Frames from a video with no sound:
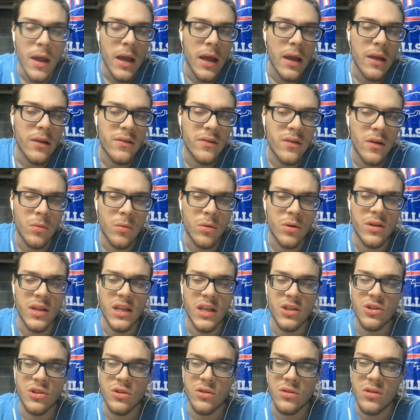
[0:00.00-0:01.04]
as a
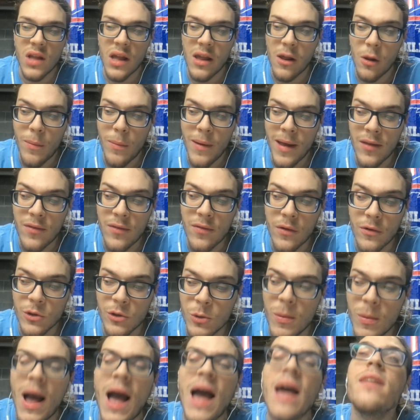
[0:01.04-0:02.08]
rotational style pass rusher,
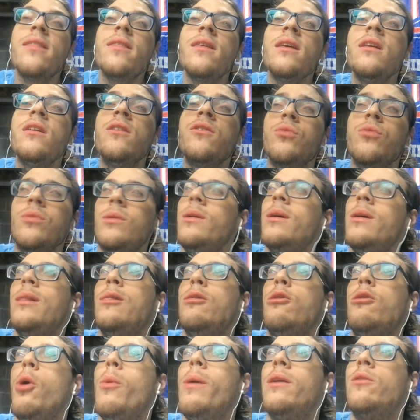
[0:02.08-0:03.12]
but I think he's really
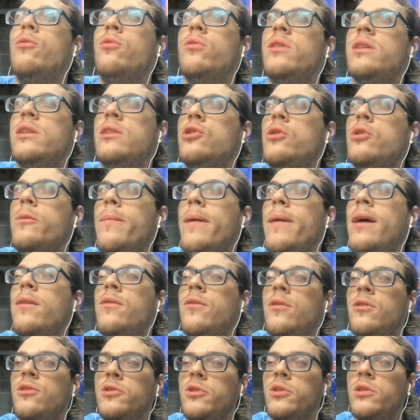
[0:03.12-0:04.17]
low-end rotational pass rusher.